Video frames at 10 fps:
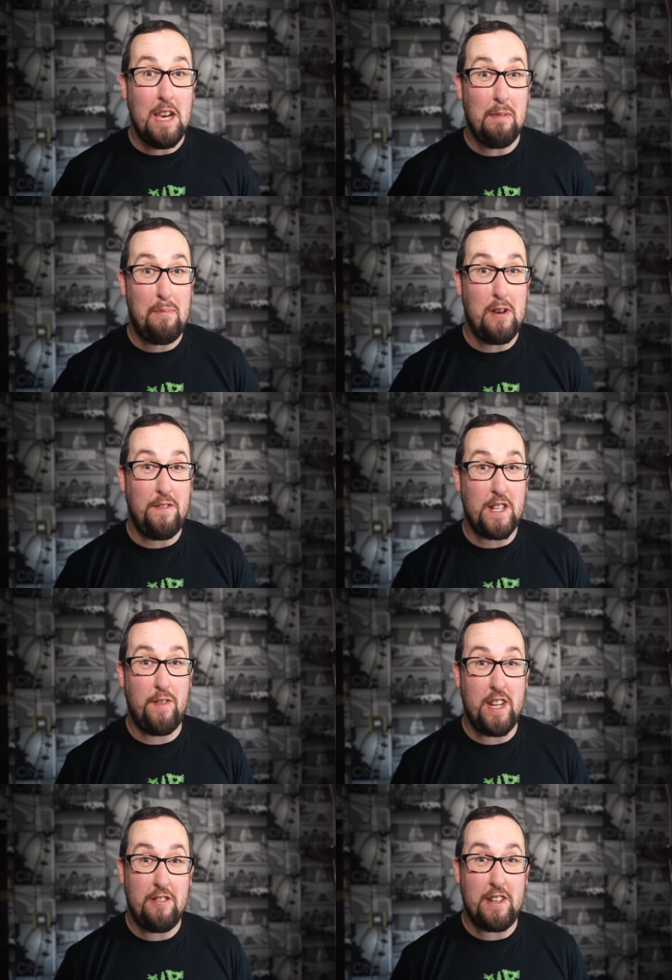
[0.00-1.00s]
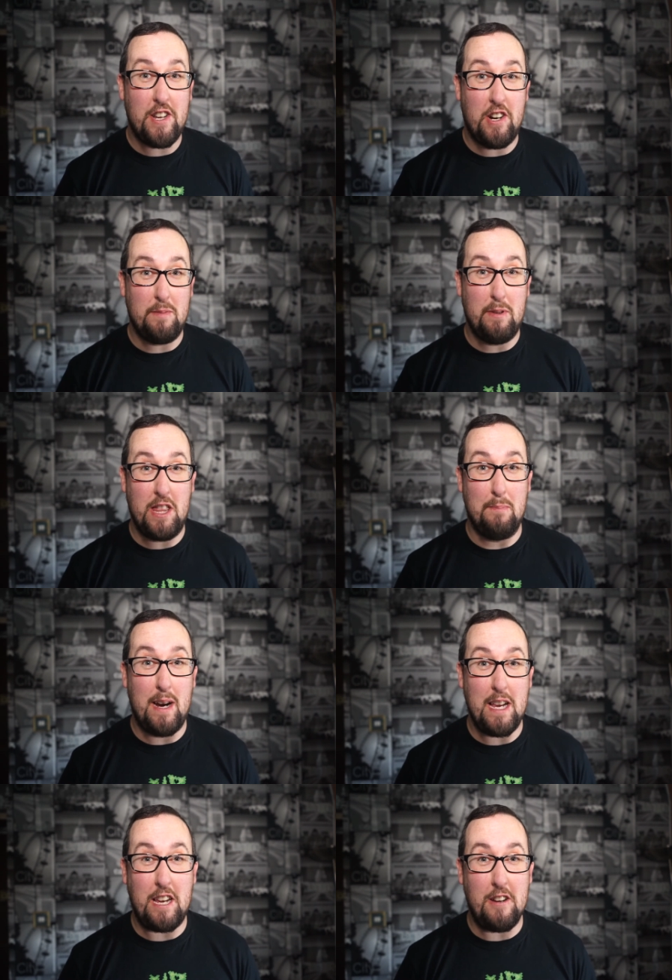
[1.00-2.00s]
In my previous video I talked about the
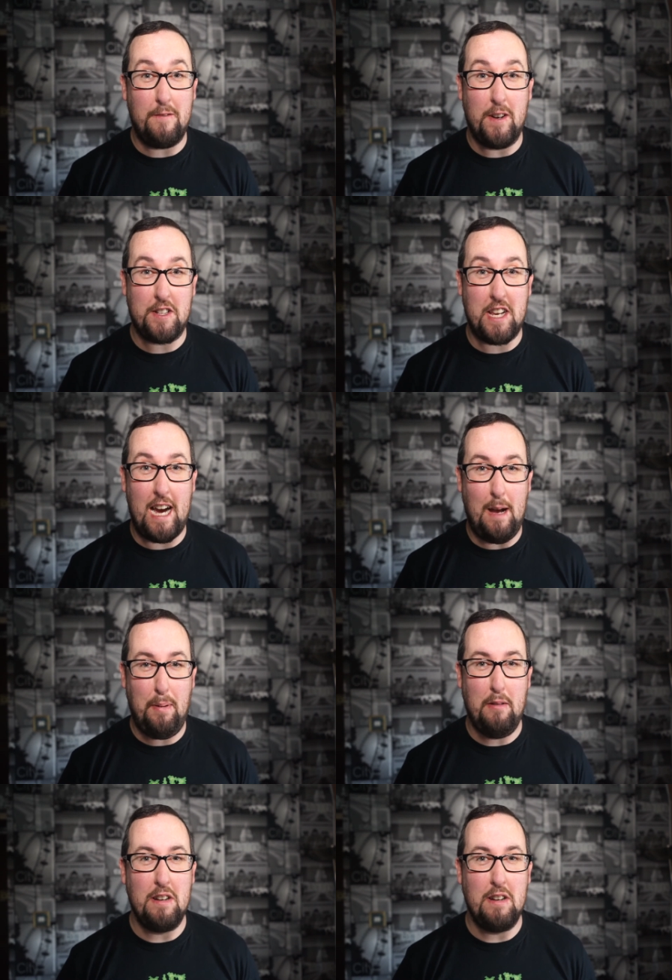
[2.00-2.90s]
My Gear Vault app,